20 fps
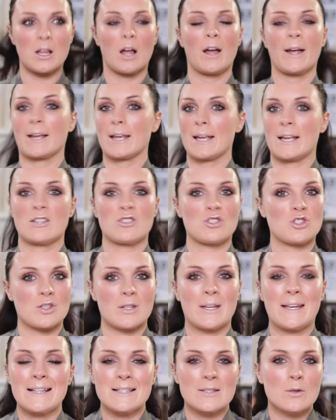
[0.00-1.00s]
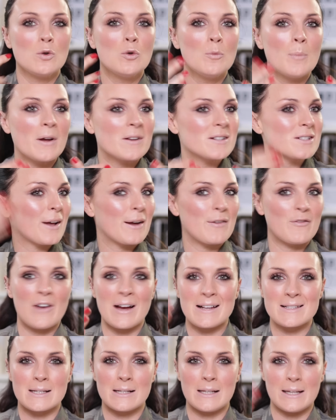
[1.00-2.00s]
like, it's almost like
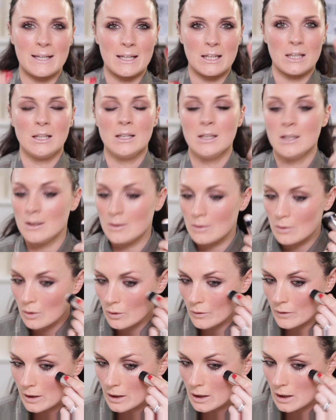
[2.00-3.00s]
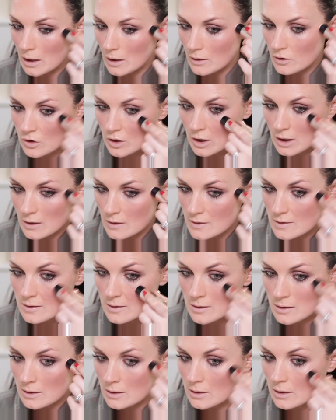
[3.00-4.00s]
Vaseline on the cheeks.
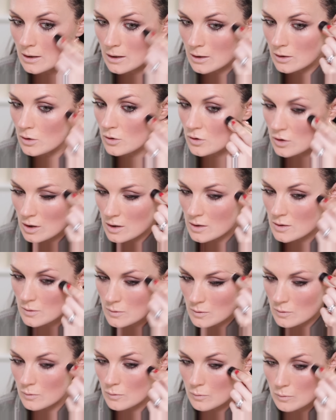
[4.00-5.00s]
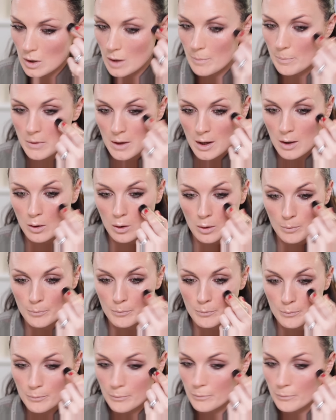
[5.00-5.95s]
And you just rub that on.